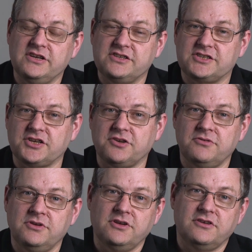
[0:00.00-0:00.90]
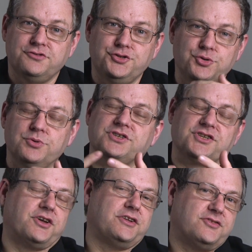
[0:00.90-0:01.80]
So newer
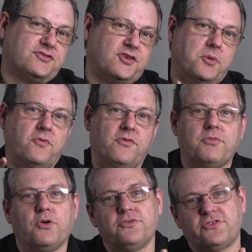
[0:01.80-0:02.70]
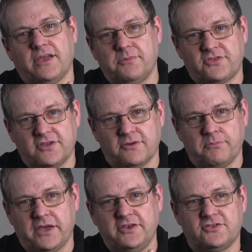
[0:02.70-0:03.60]
designs come from concepts that are
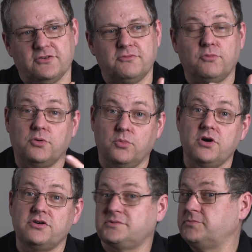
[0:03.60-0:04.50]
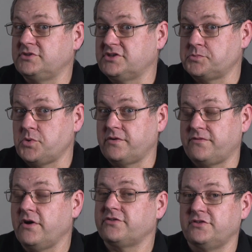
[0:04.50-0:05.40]
based on what works and what doesn't work
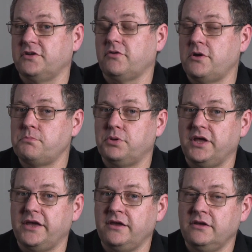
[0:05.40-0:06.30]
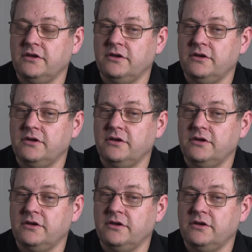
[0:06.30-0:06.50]
for us in our own play.